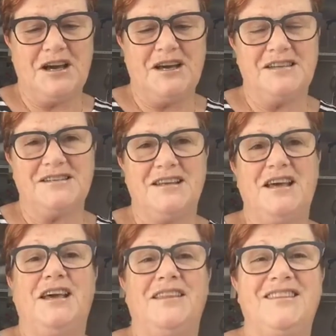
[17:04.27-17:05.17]
broadcast.
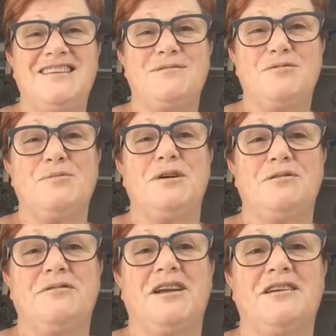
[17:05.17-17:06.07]
This will
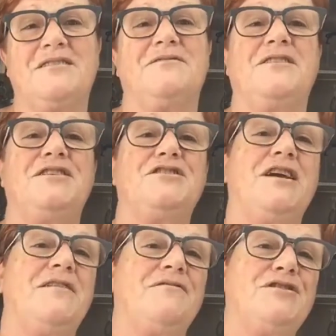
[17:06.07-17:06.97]
be a regular
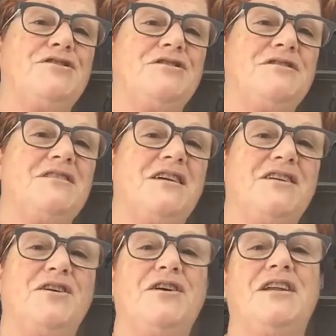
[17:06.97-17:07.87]
feature every
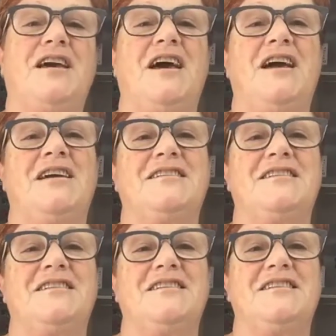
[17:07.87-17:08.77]
Tuesday night
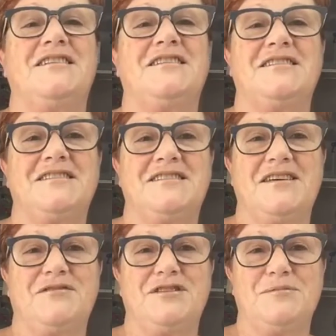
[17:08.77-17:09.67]
at
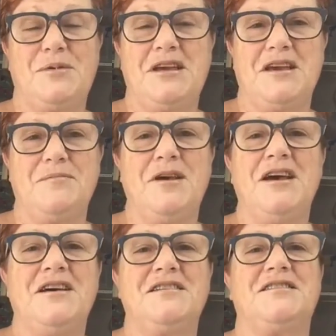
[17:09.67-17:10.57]
7
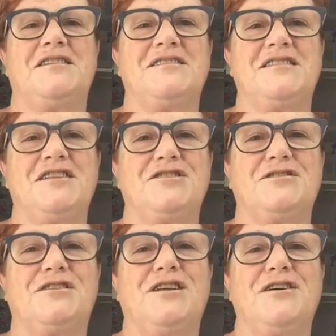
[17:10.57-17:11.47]
p.m. So
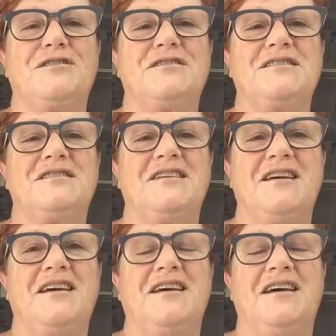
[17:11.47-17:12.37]
set your clocks,
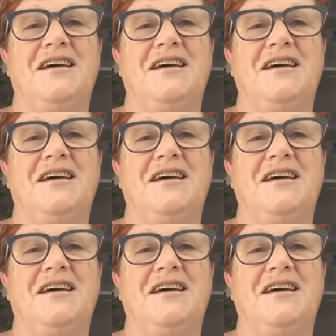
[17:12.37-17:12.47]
